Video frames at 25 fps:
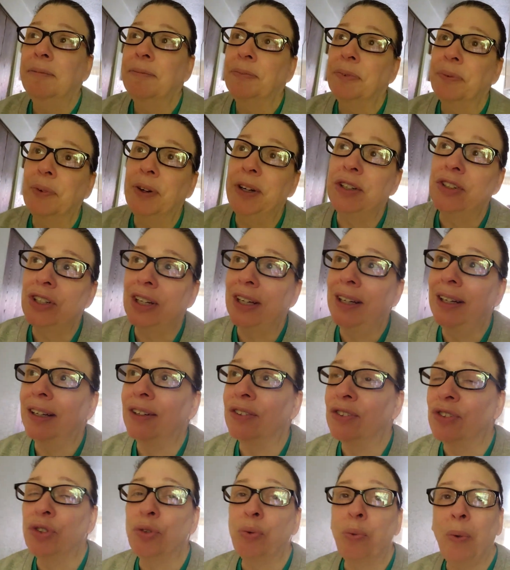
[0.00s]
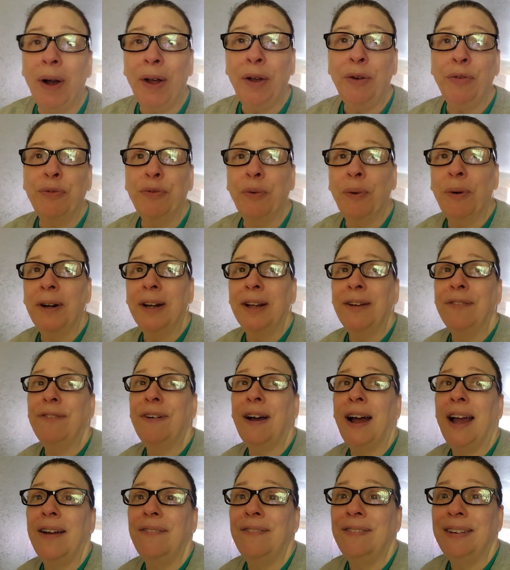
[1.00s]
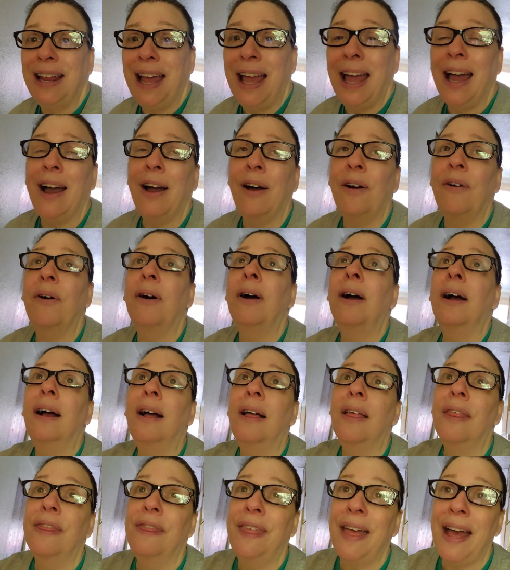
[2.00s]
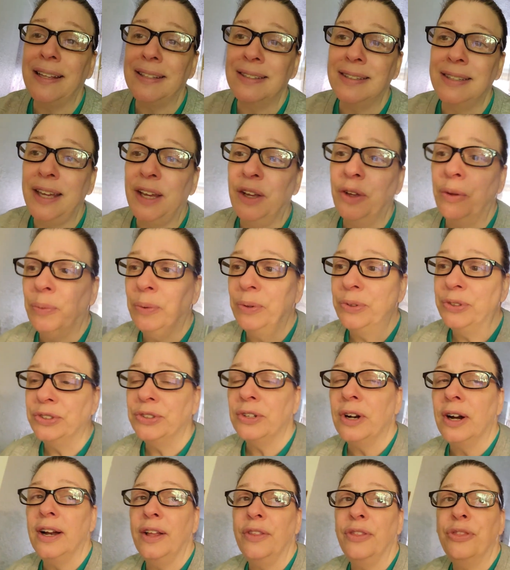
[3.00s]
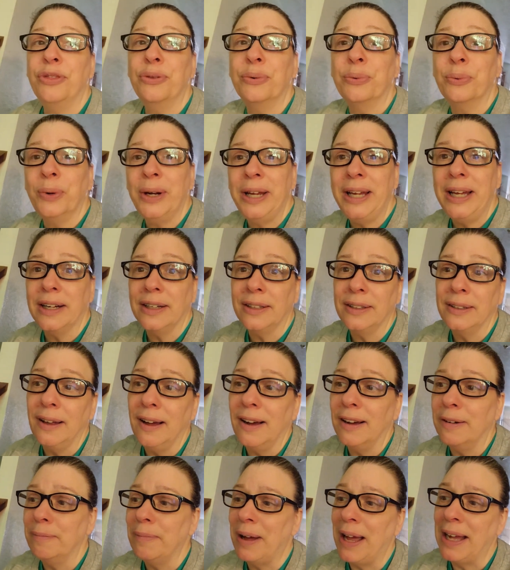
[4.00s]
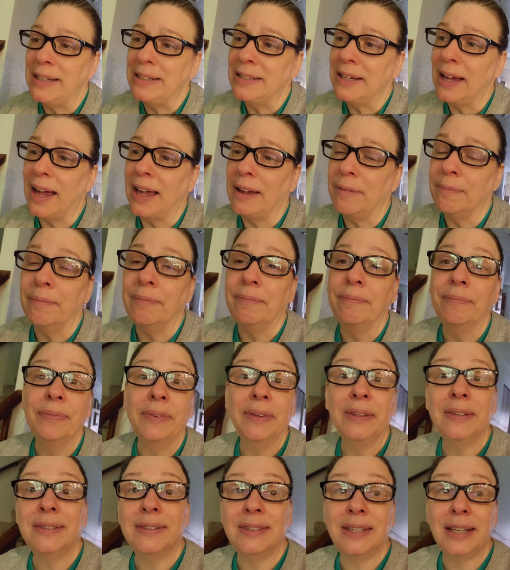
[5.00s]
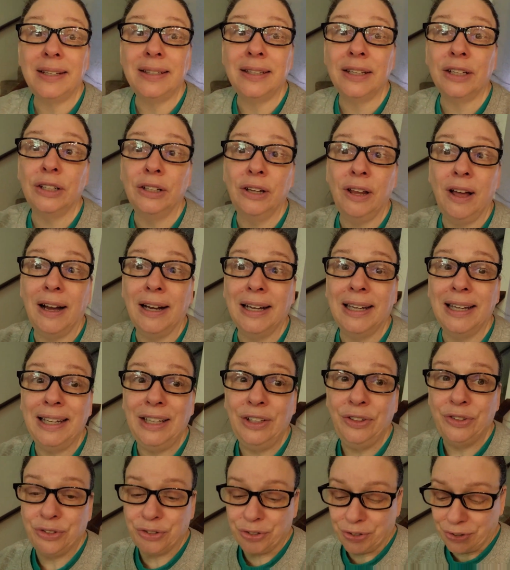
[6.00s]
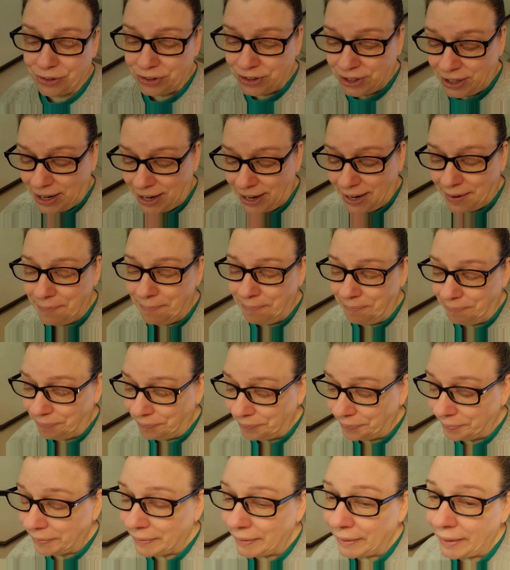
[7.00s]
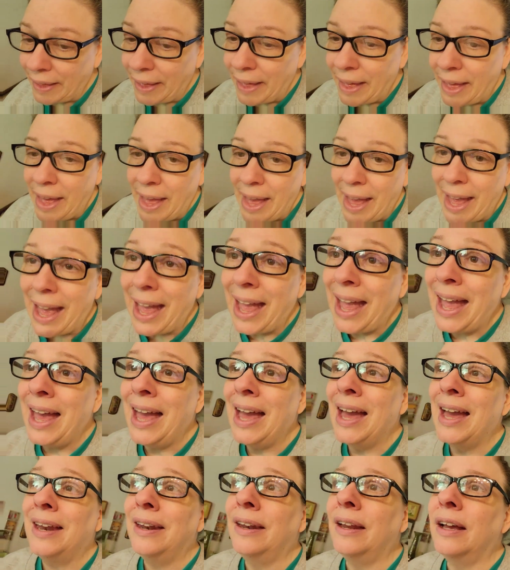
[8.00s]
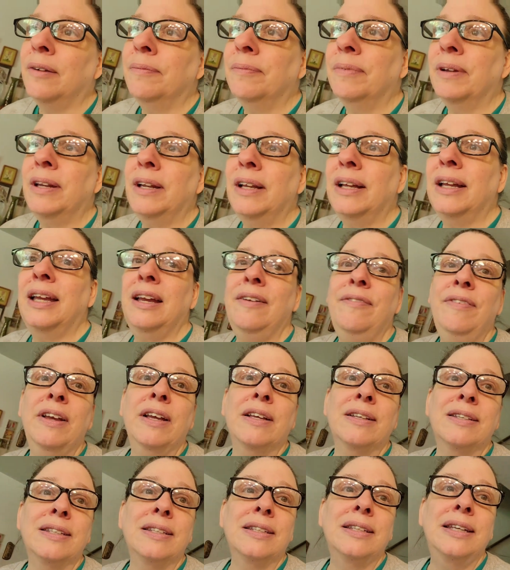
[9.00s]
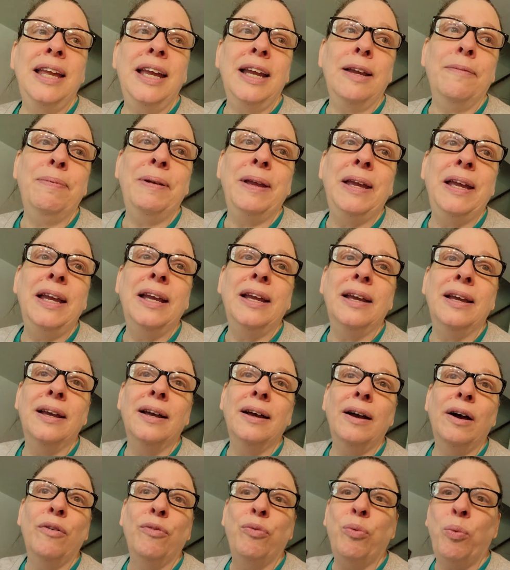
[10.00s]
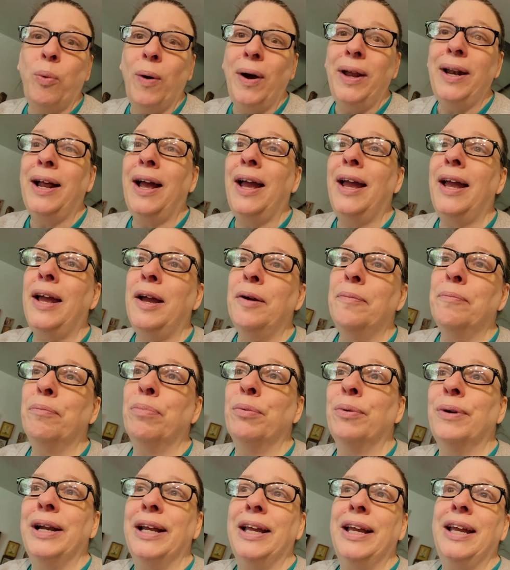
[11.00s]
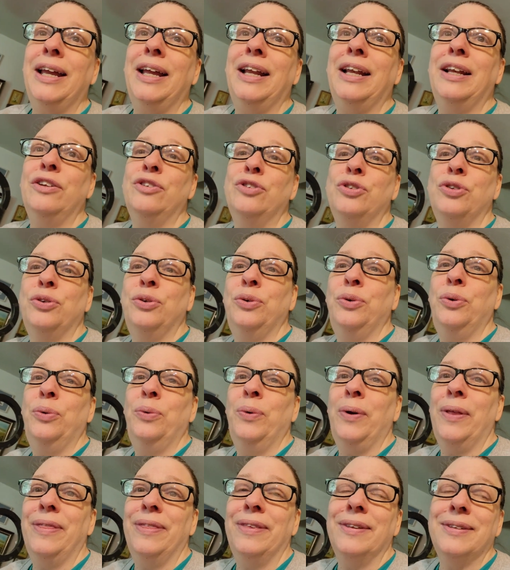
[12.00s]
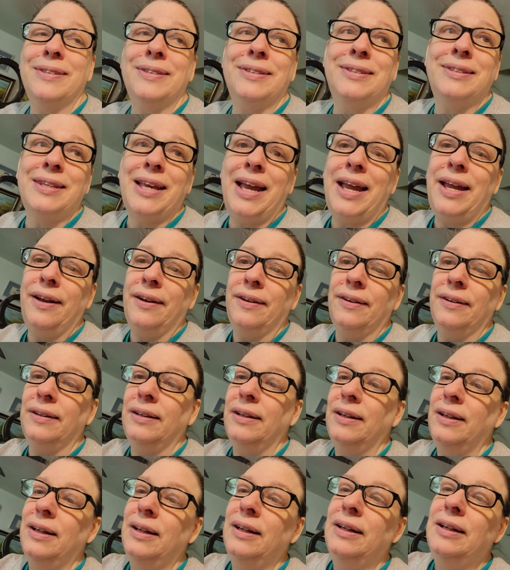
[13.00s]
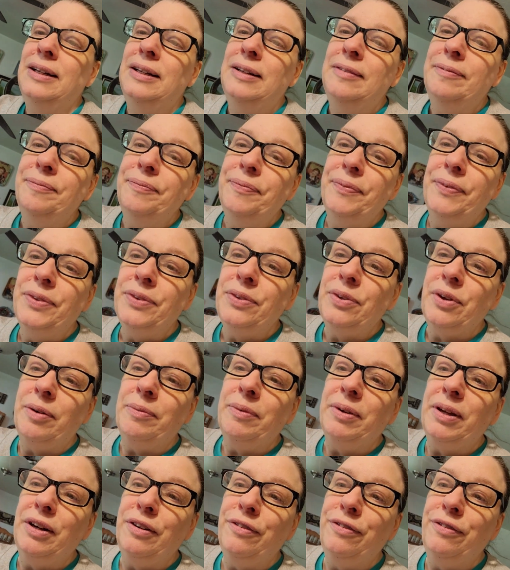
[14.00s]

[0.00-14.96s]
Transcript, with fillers: which it is 1245 now. That sale will start at 3 o'clock my time, 6 o'clock Eastern time. And I'm going to give you a sneak peek of what I am bringing to the sale. So I'm going to